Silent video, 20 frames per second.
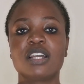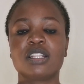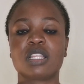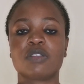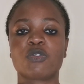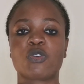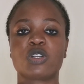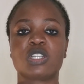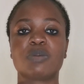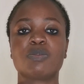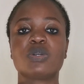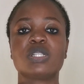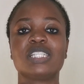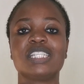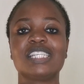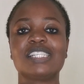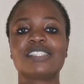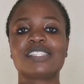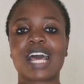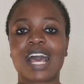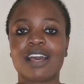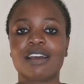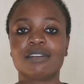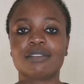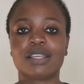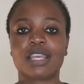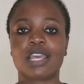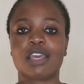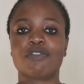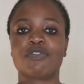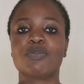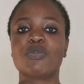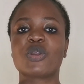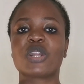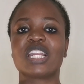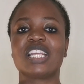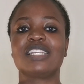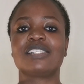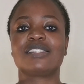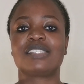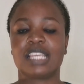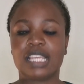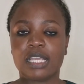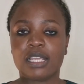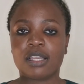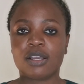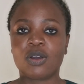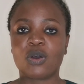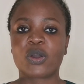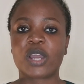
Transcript: They've got a mudisa. They have murisi.